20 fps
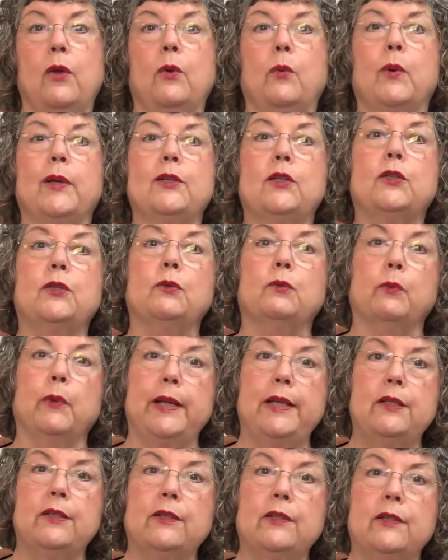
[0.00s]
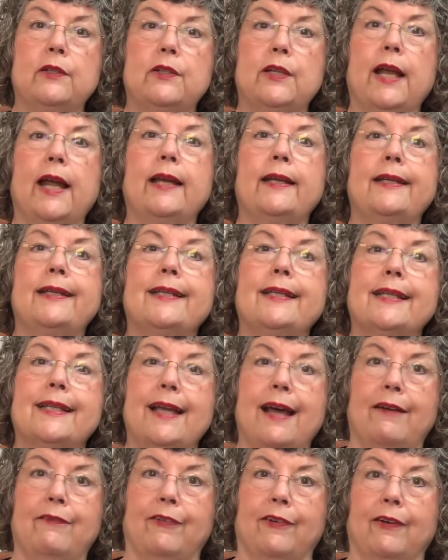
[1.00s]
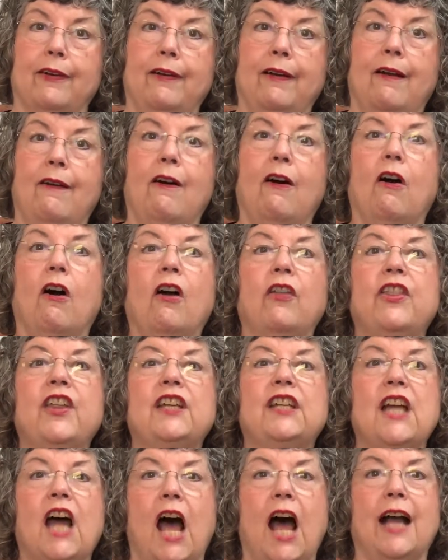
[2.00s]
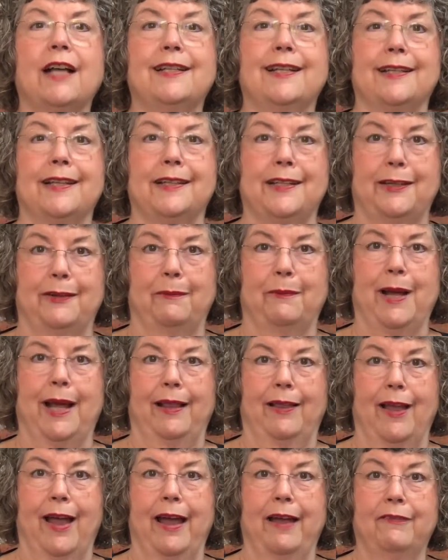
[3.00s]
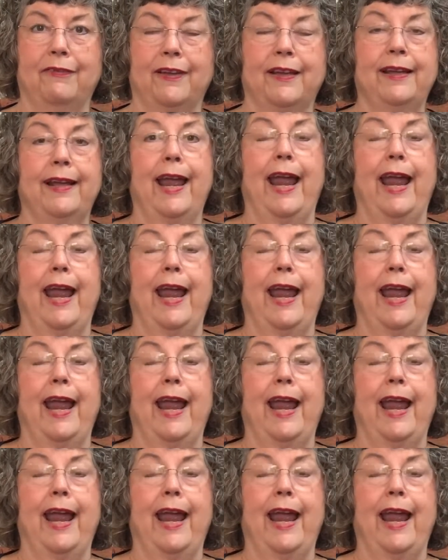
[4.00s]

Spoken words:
was to research and discover all the toxins in my life.